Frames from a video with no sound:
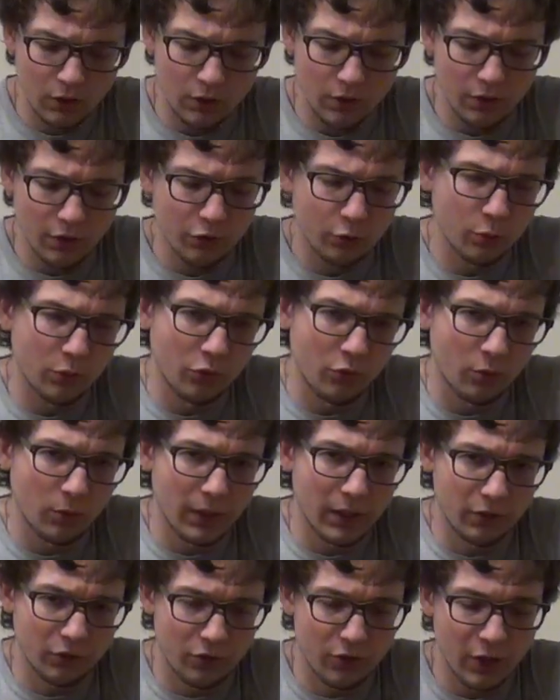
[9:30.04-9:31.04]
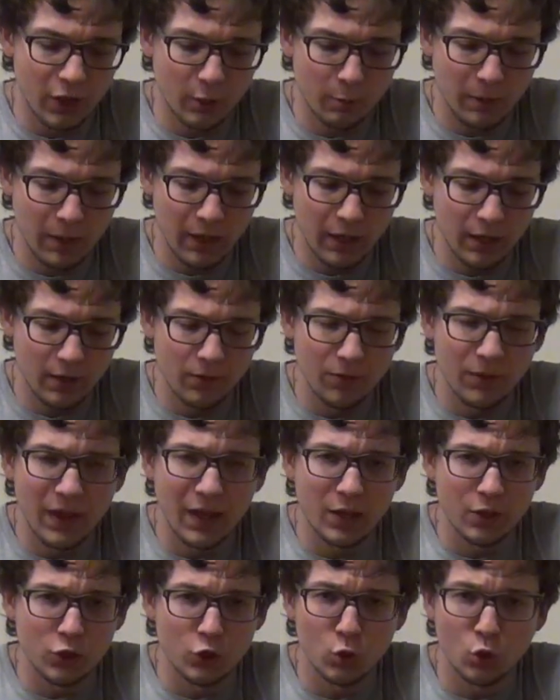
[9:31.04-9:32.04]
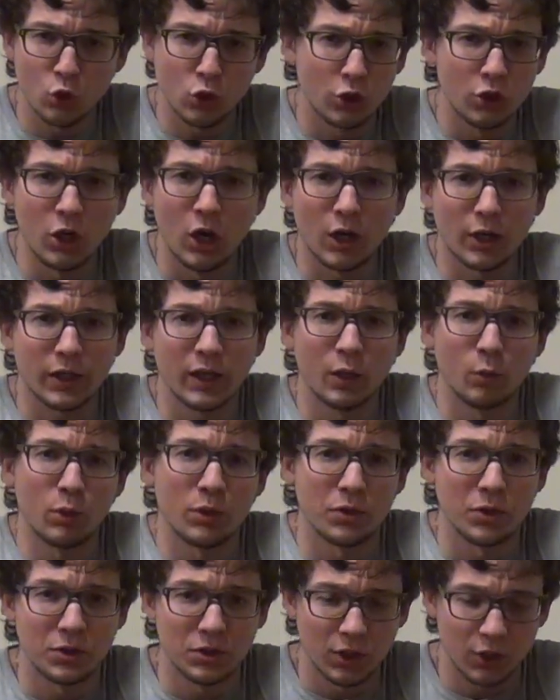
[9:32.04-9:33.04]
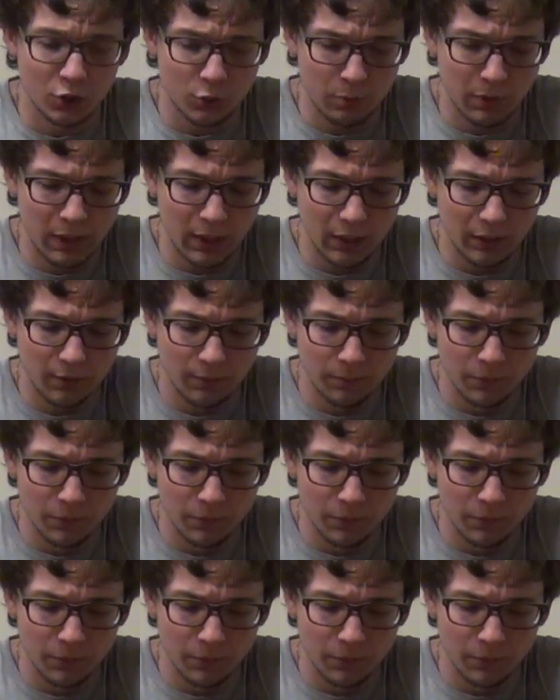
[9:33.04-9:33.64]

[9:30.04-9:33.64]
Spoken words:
this was the last ThinkPad that you could not get with the touchpad.